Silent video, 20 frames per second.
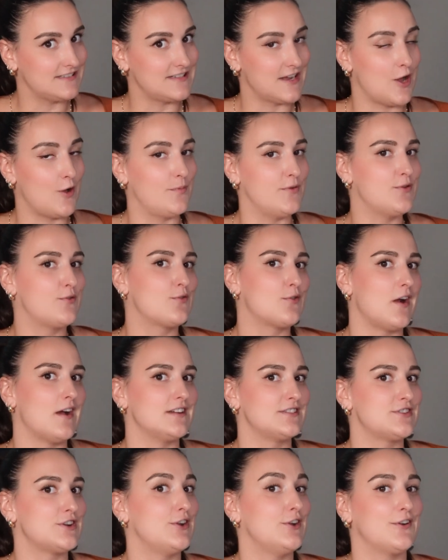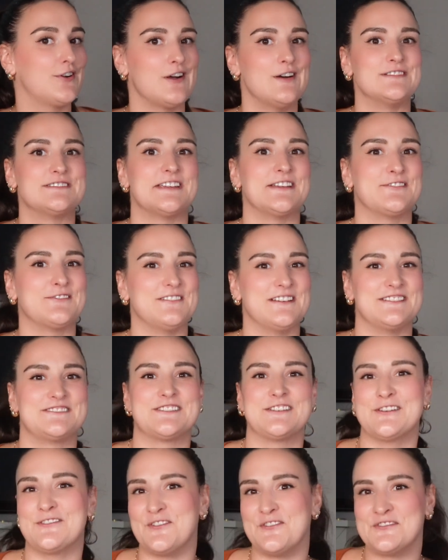to help you crush your content
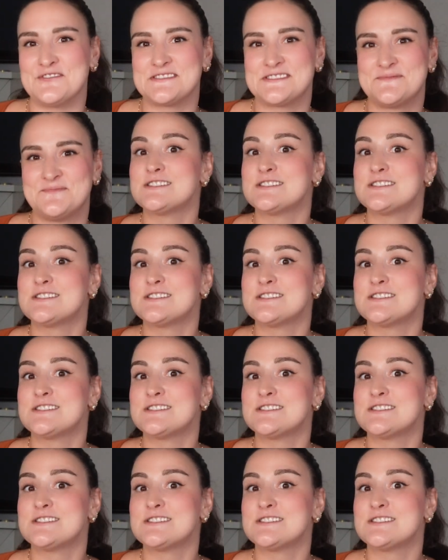creation goals.